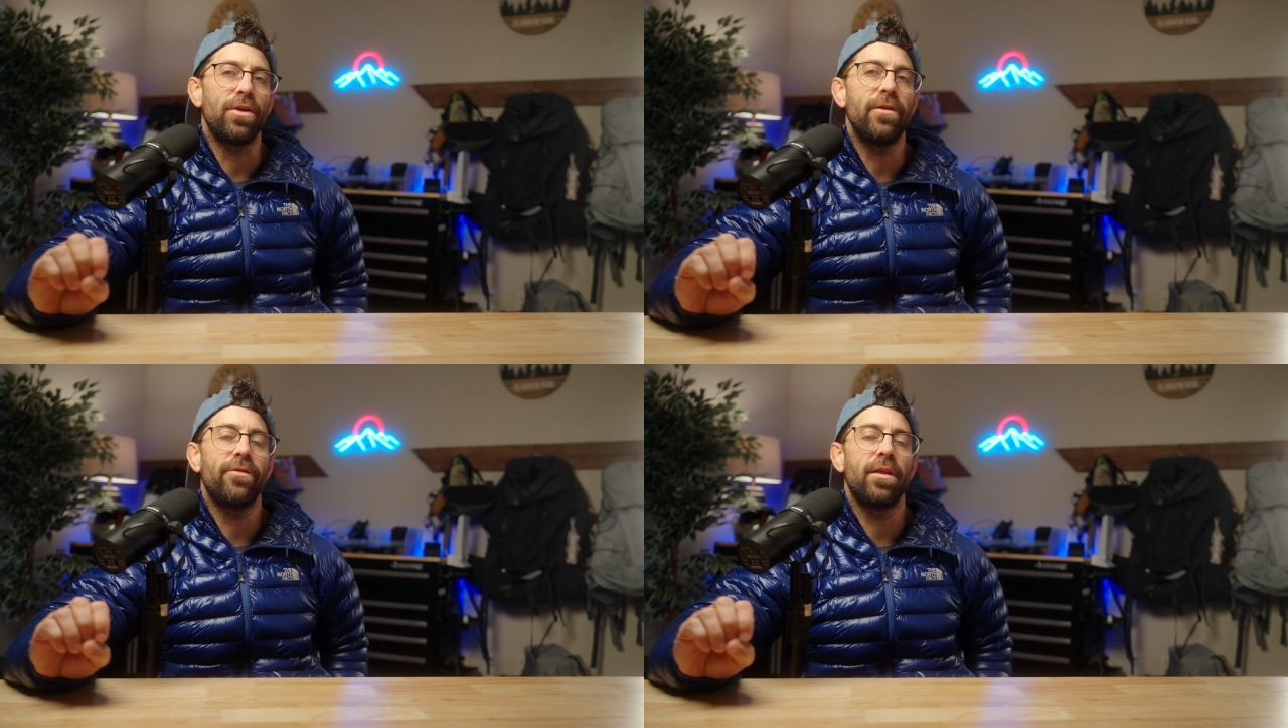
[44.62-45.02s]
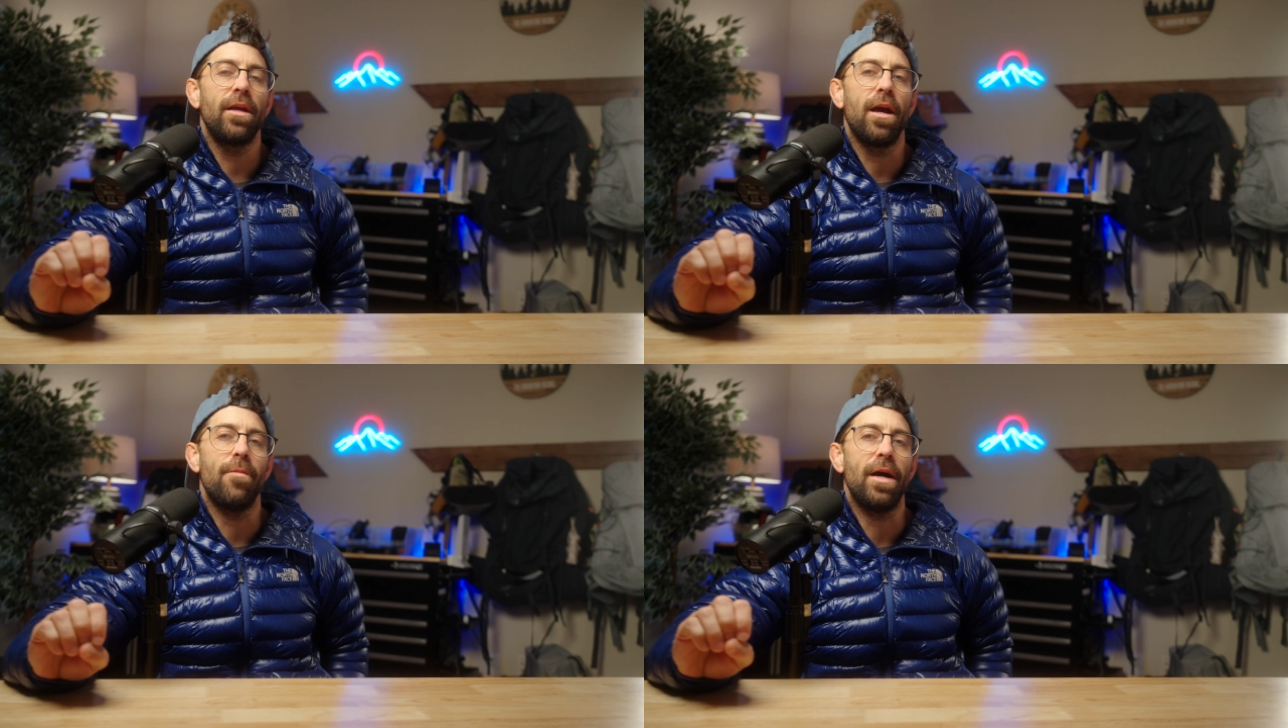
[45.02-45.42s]

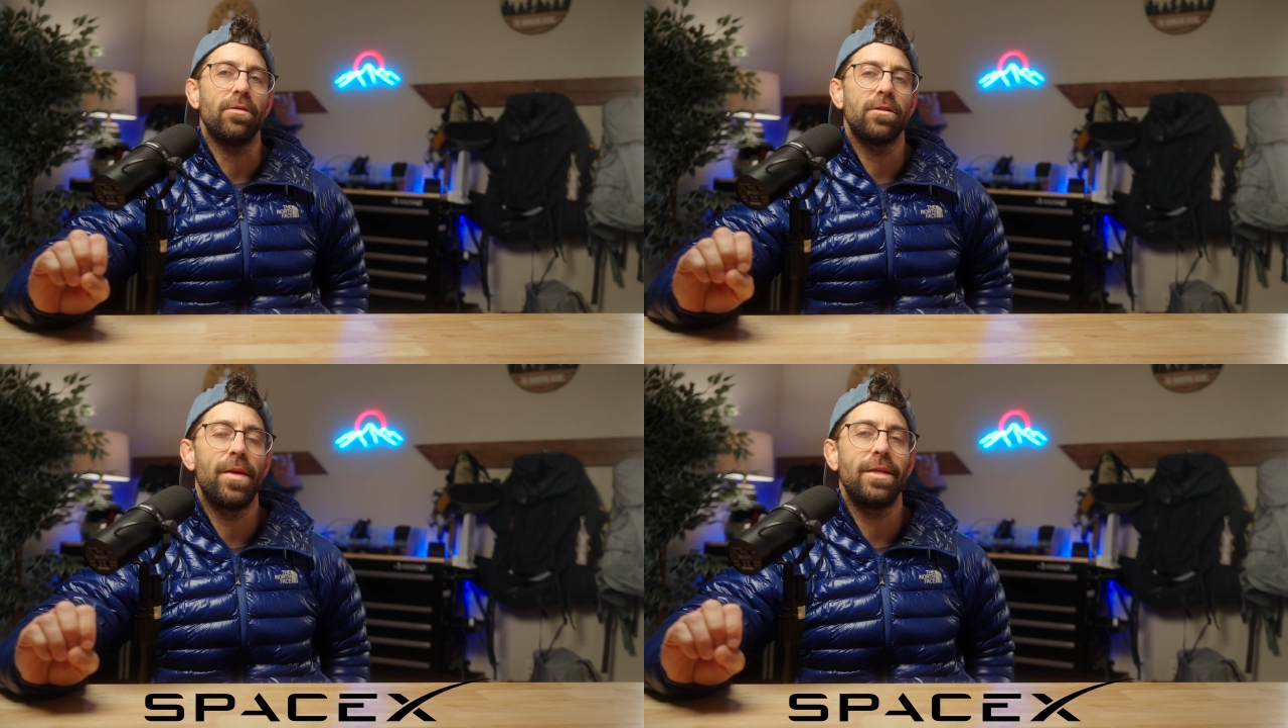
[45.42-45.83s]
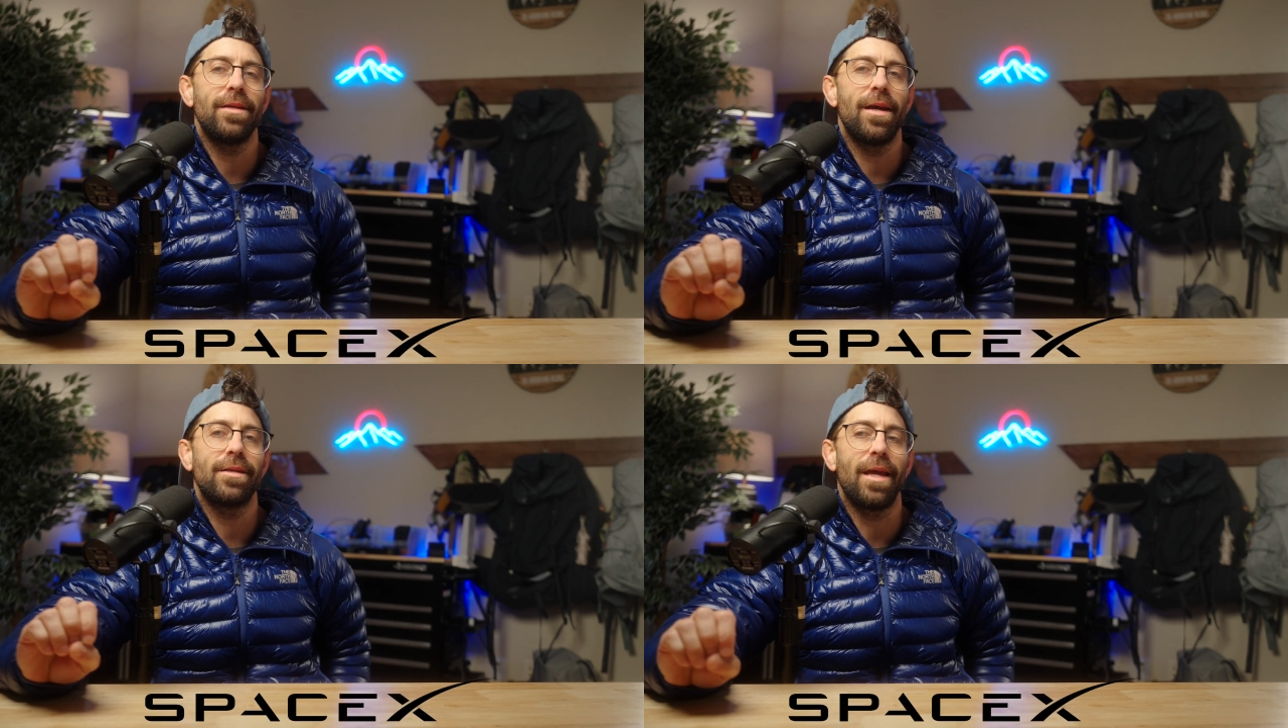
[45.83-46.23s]
briefly about
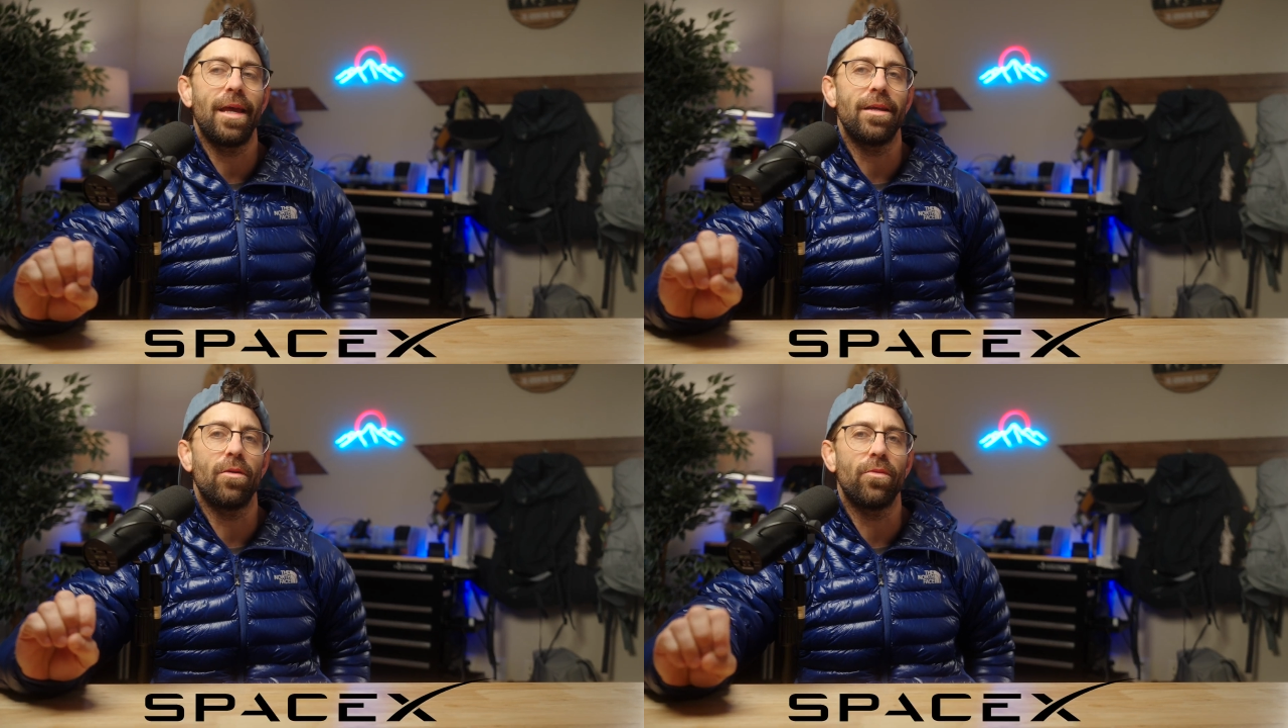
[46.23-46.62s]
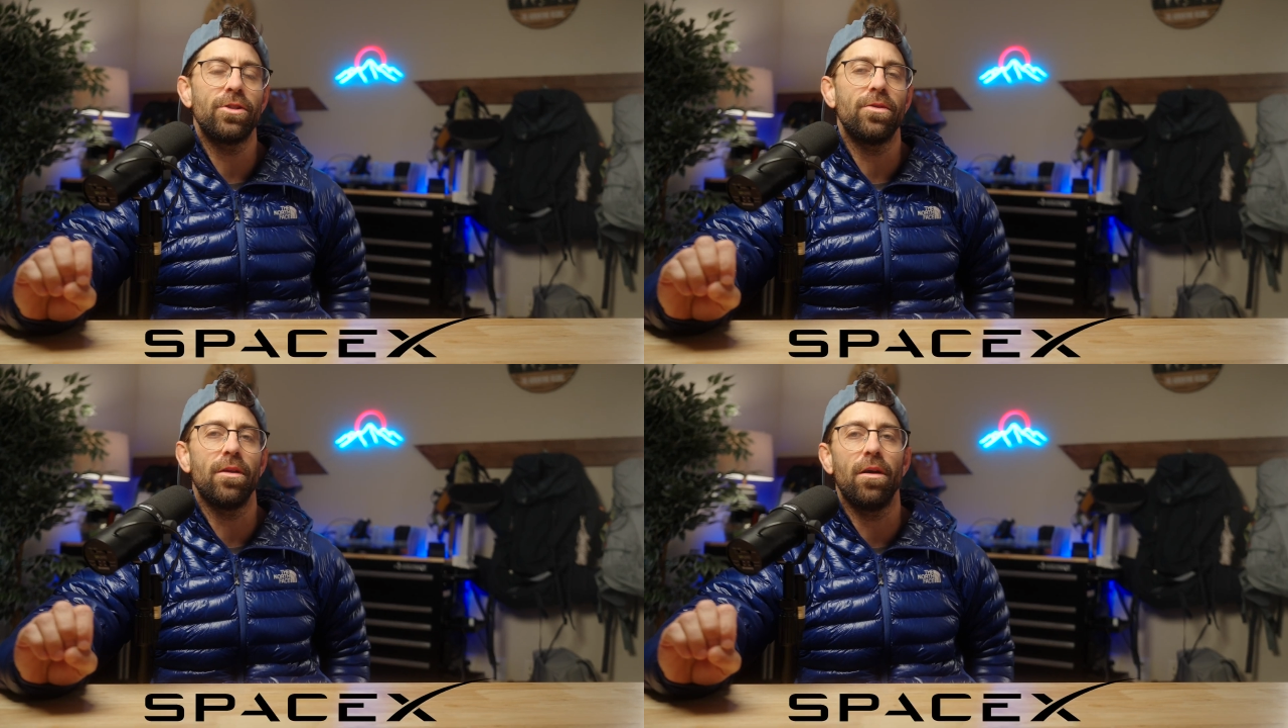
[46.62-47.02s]
SpaceX and the
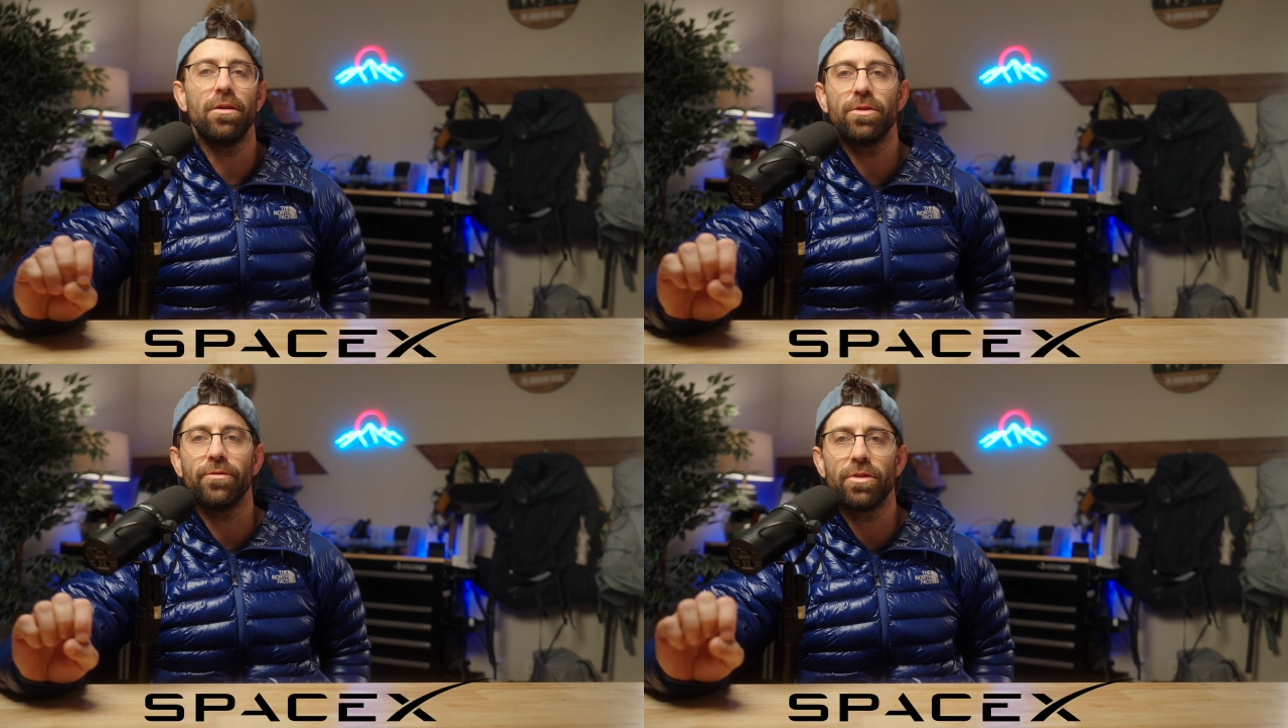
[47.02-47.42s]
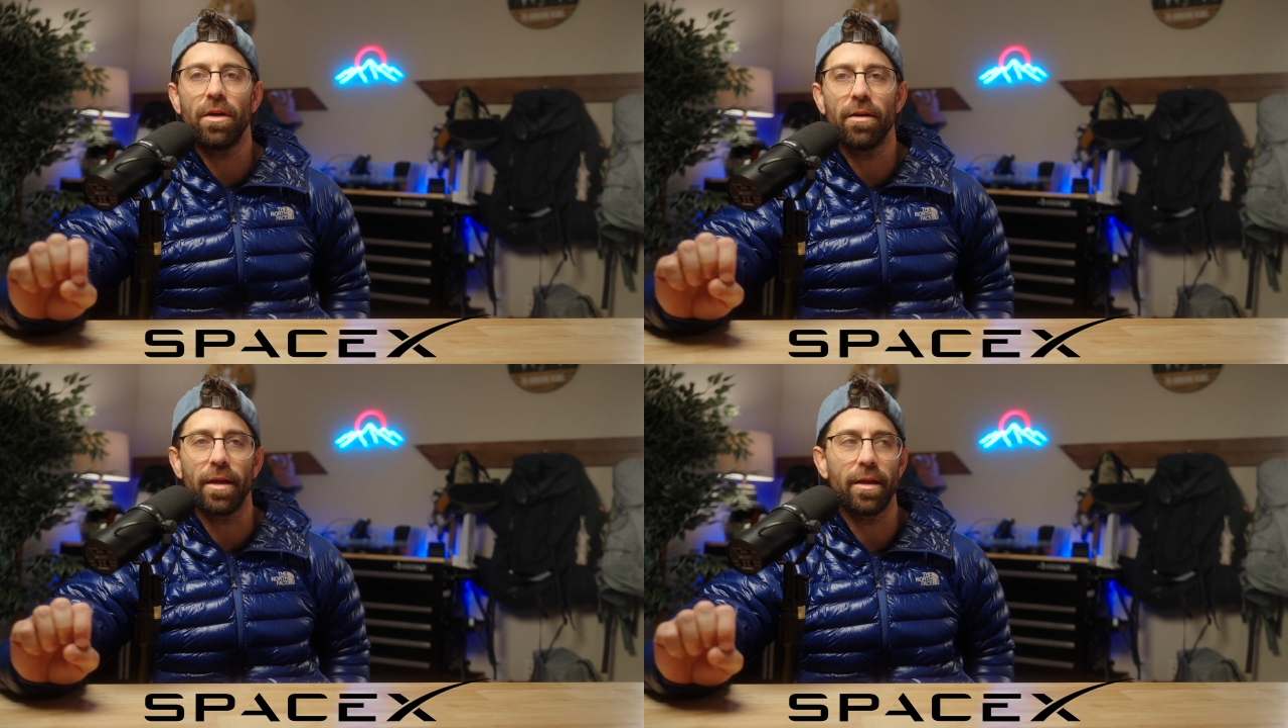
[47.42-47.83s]
original launch of
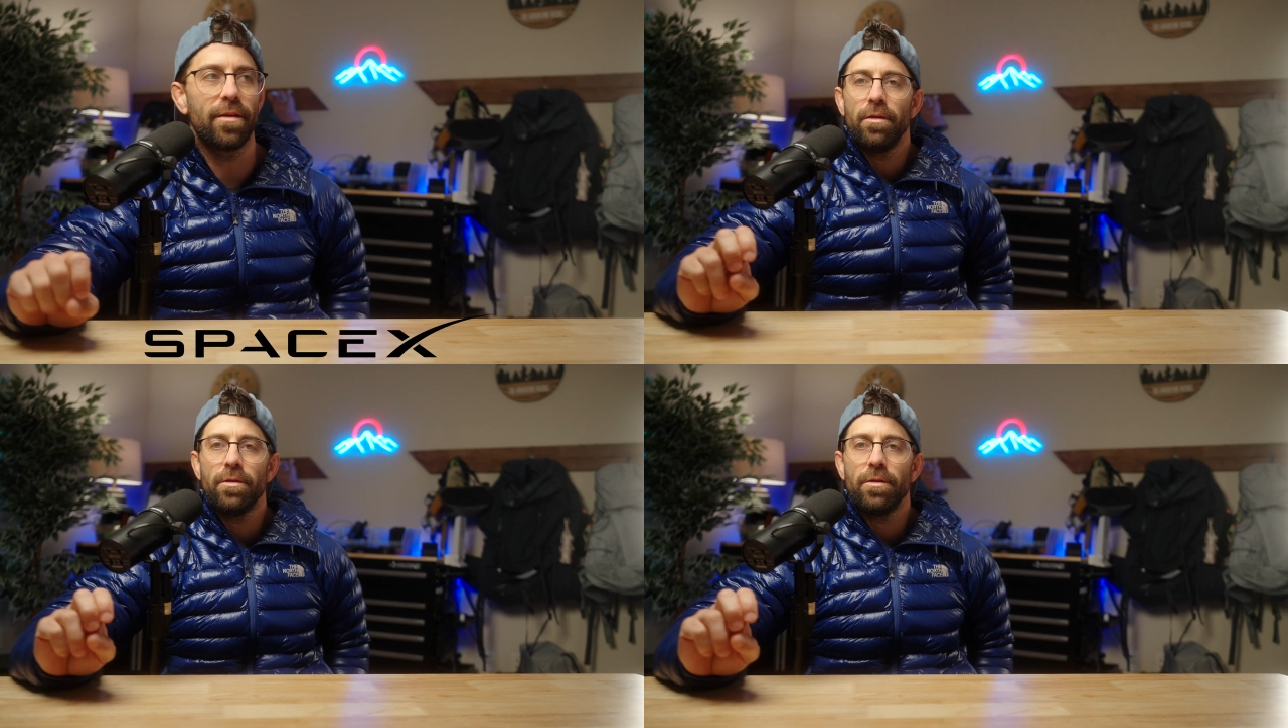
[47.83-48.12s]
Starlink.